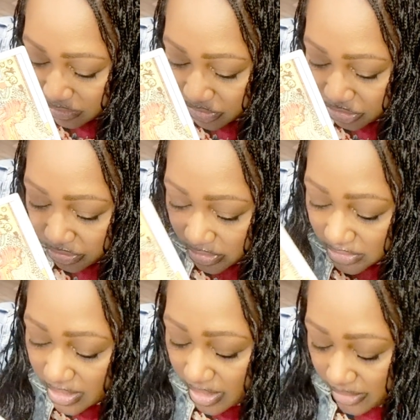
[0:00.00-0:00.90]
when you're
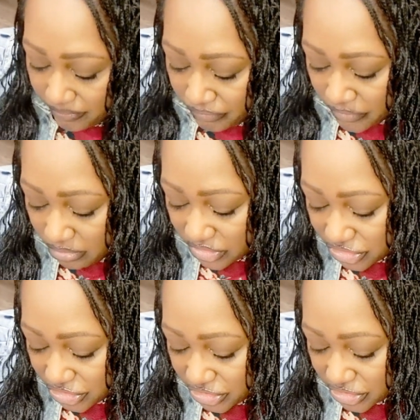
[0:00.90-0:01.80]
in that
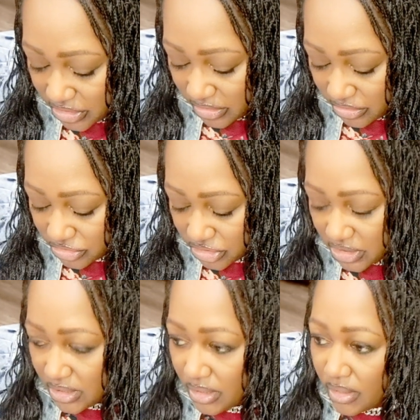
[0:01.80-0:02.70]
magician
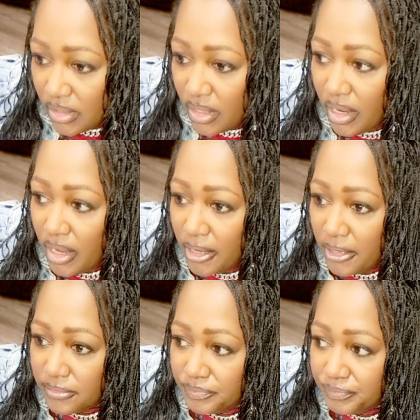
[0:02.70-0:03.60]
energy,
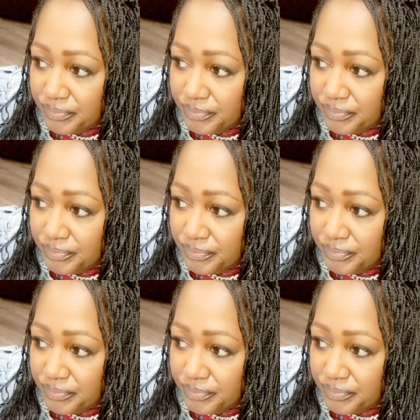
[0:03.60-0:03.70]
there